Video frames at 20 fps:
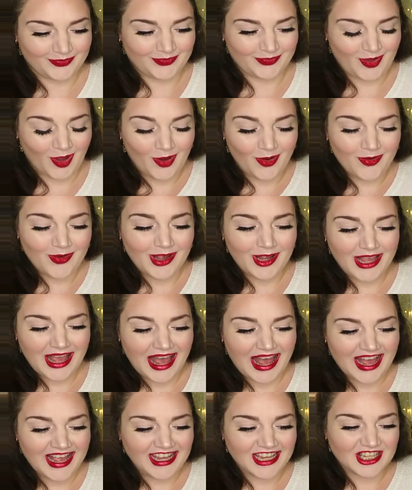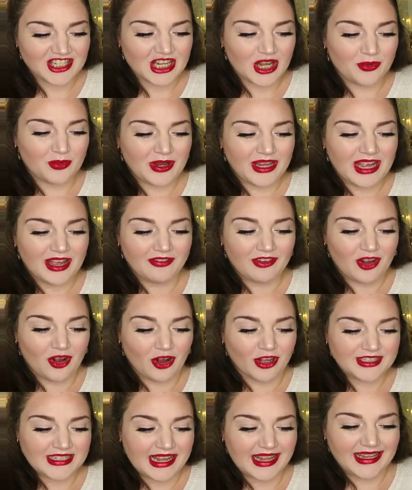Oh, okay. So we have
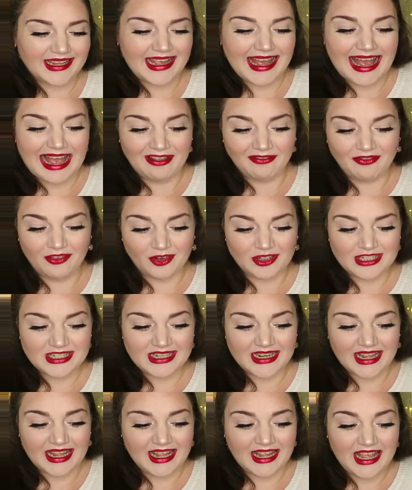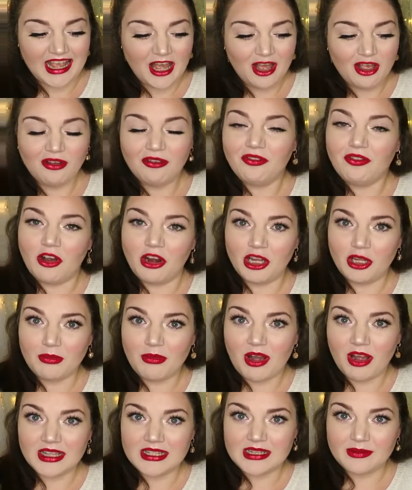got a Kat Von D
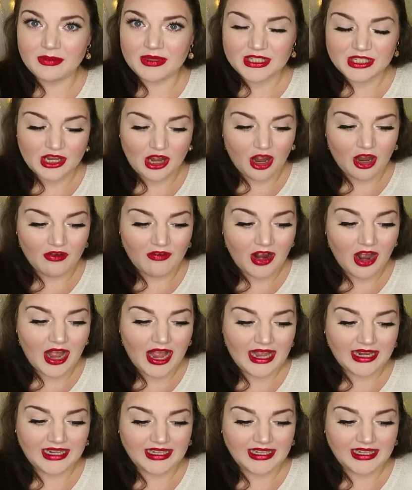volumizing mascara, and